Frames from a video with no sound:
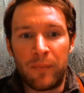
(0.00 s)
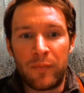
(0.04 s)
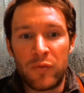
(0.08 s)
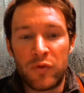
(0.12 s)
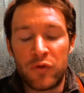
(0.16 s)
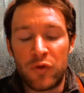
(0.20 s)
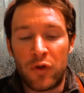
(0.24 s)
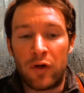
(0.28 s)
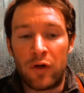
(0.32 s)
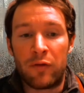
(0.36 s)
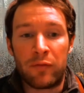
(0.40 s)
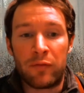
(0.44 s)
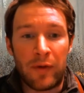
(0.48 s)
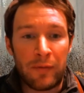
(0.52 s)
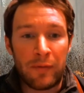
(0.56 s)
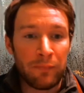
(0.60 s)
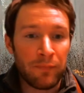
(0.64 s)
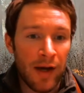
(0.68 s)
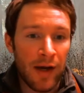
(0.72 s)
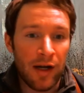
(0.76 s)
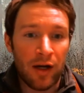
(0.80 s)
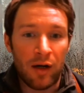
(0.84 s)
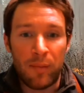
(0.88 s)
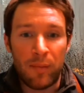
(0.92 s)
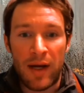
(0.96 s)
sort of like
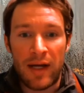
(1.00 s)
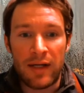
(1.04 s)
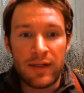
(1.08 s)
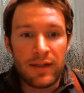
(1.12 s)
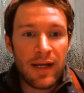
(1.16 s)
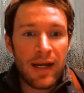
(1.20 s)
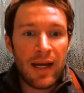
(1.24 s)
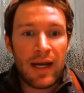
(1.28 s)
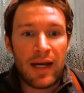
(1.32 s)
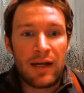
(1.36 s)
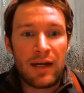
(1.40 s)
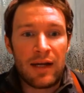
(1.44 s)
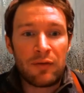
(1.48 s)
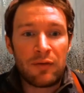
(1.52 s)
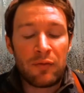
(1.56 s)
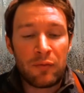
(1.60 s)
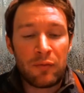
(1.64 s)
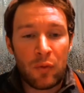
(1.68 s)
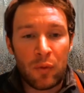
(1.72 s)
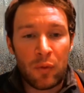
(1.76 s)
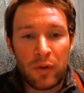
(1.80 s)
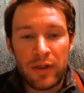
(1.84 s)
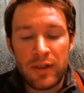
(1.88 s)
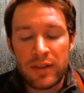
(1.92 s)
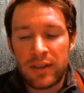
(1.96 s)
fire maintained
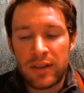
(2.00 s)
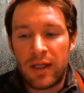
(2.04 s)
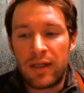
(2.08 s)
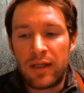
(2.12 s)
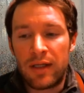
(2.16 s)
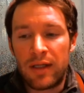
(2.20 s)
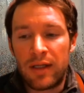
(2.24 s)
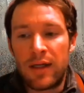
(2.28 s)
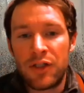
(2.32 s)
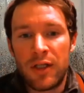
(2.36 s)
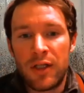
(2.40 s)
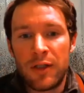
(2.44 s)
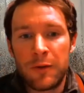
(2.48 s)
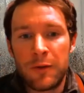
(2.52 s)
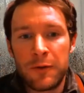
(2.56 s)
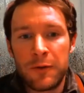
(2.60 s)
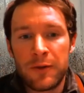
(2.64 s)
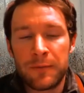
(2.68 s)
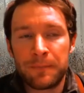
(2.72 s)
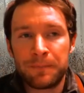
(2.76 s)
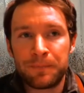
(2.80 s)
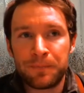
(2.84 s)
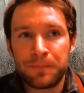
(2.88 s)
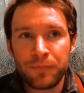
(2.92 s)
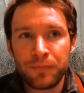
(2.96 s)
forest conditions.